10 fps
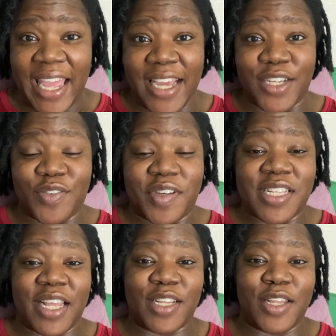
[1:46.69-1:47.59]
Each of us
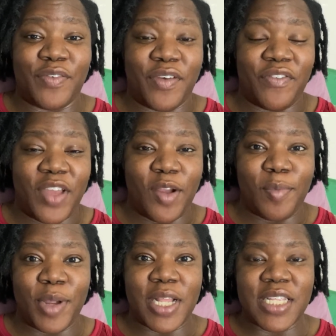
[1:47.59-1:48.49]
has different
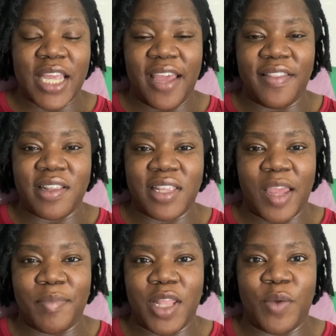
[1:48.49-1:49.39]
fingerprints, and the
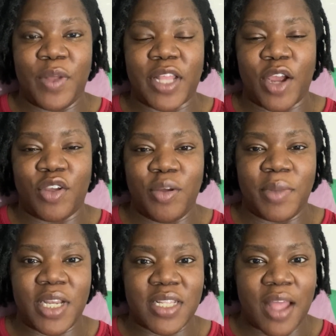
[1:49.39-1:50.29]
same thing with our
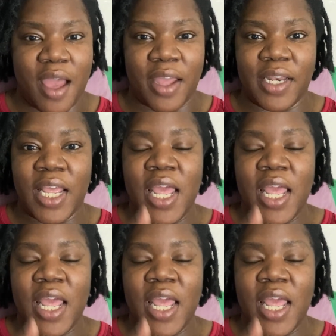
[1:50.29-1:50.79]
human design.